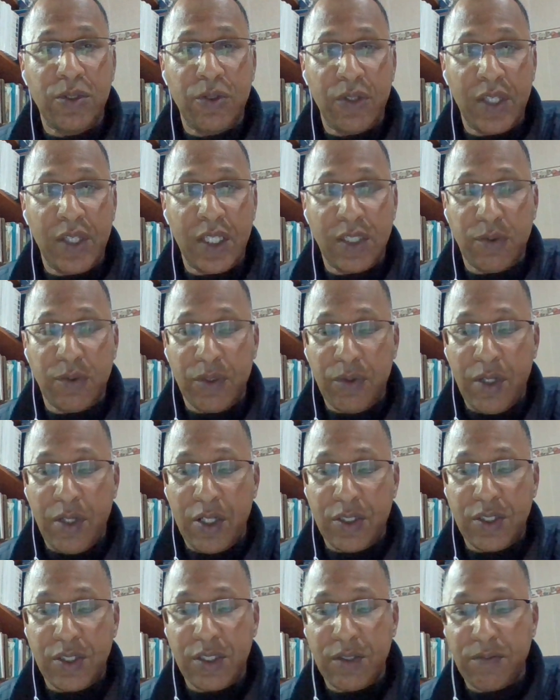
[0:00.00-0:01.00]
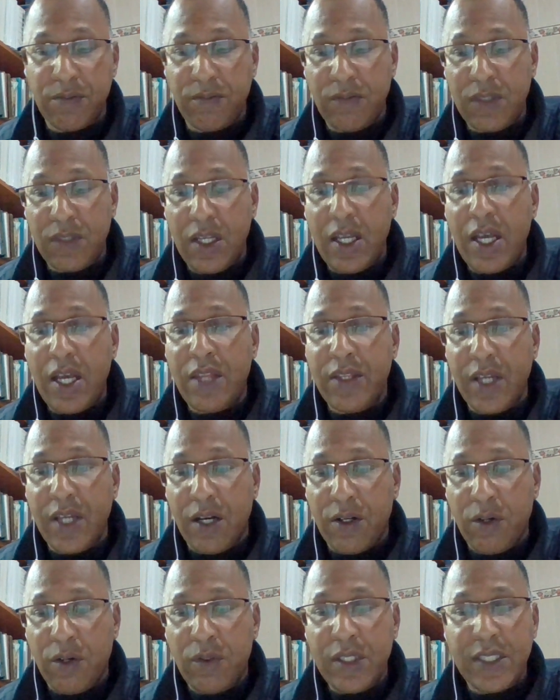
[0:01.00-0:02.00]
things with words. And they are
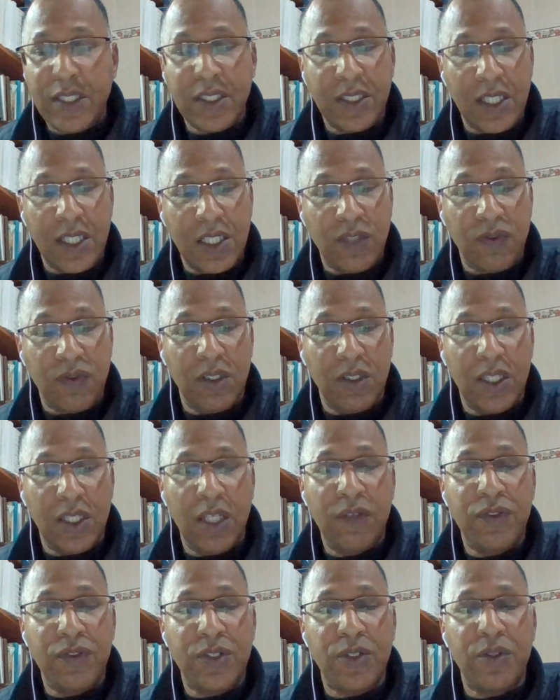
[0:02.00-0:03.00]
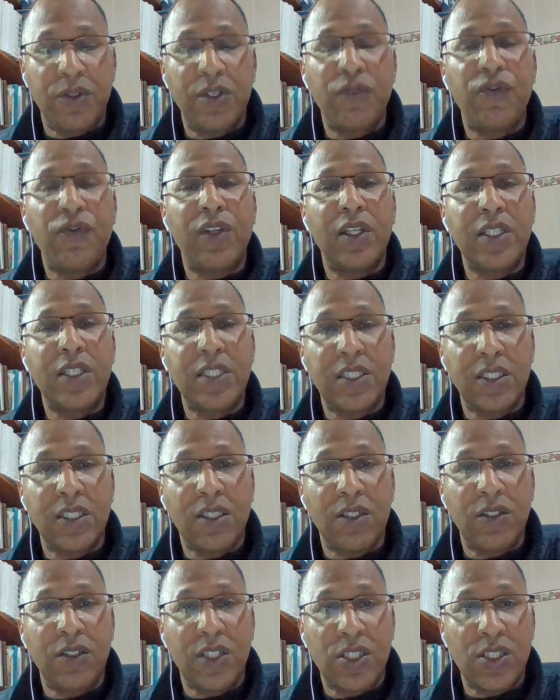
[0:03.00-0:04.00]
only successful if certain felicity
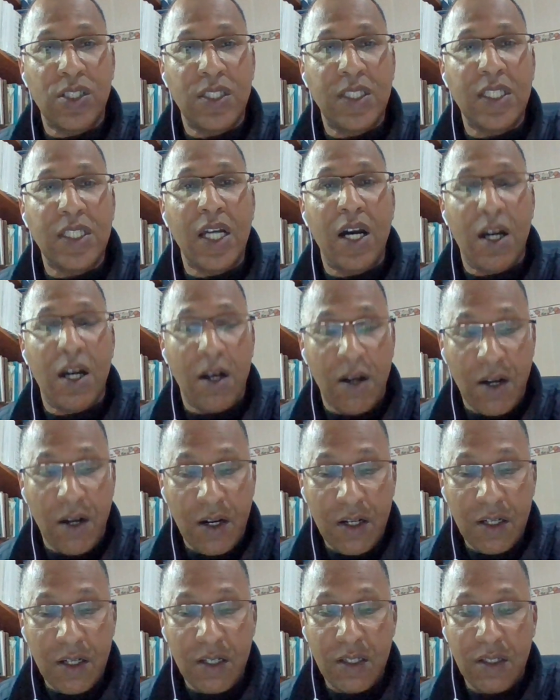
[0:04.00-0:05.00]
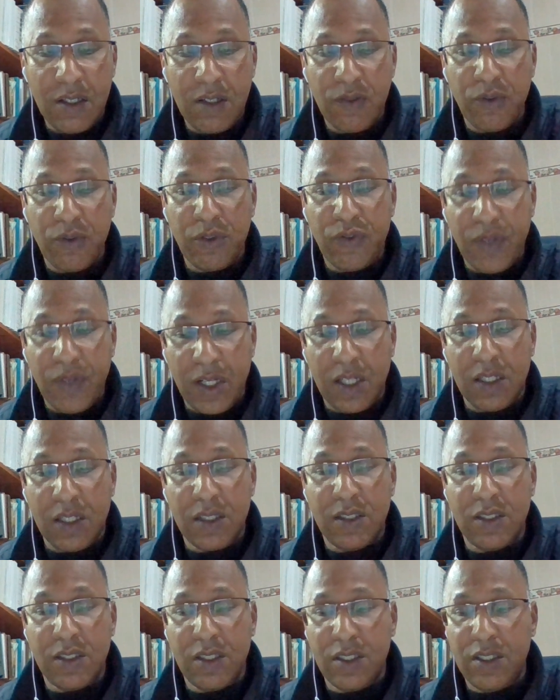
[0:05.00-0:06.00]
conditions are
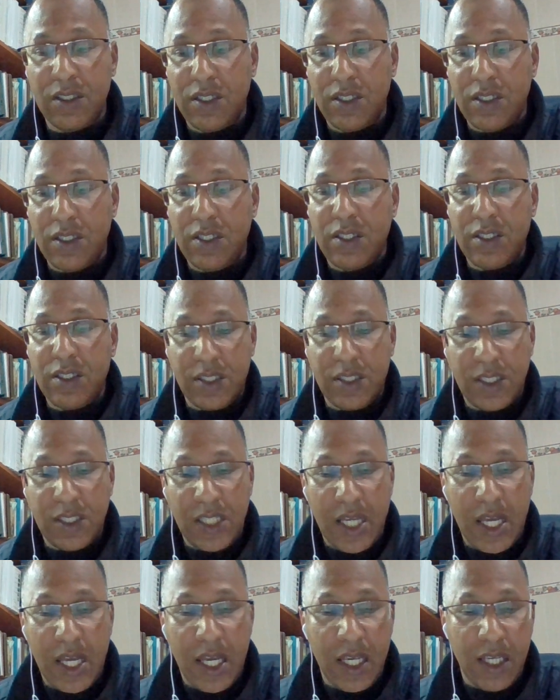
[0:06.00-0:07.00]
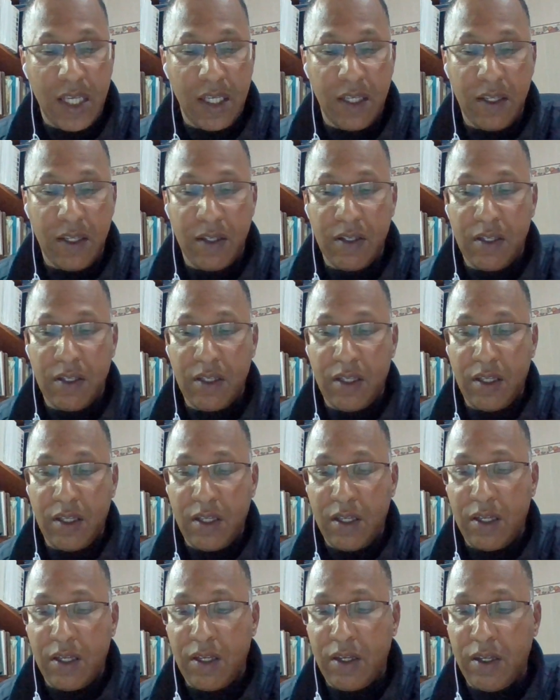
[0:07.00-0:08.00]
fulfilled. Say,
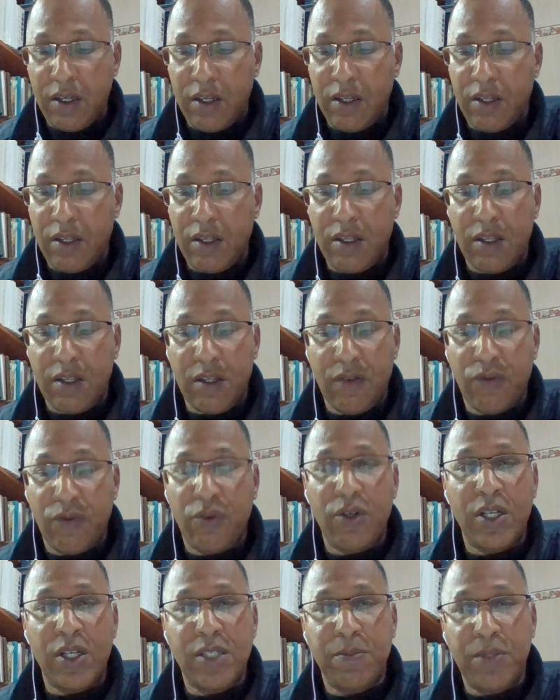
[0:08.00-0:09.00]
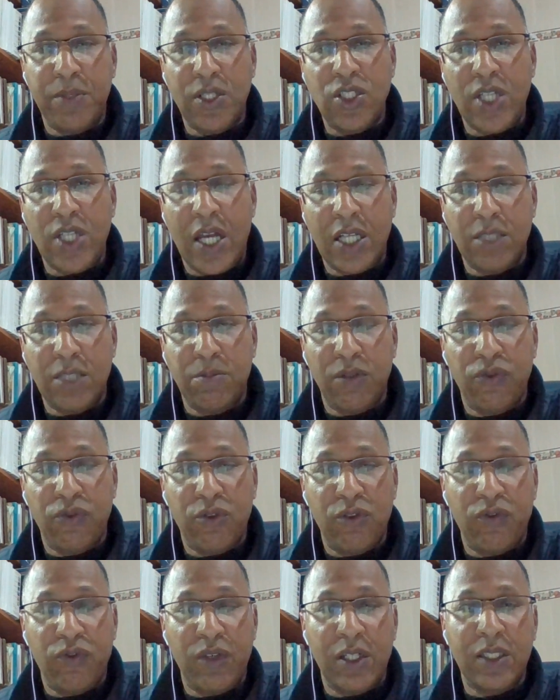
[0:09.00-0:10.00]
for a speech act to be
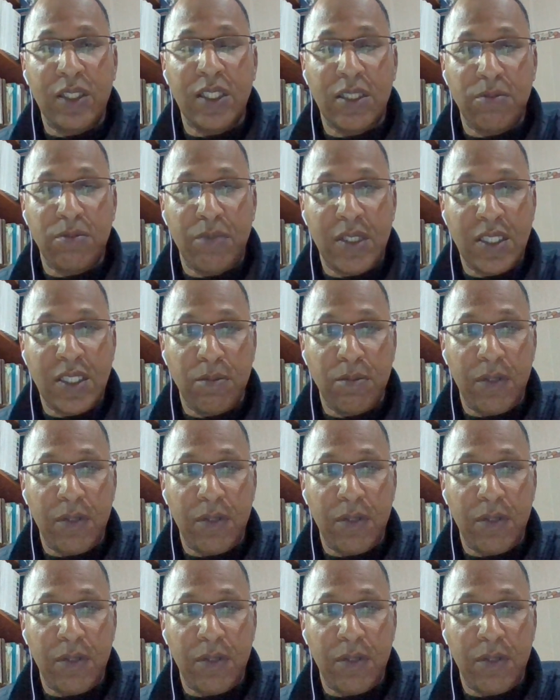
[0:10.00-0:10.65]
fulfilled, it must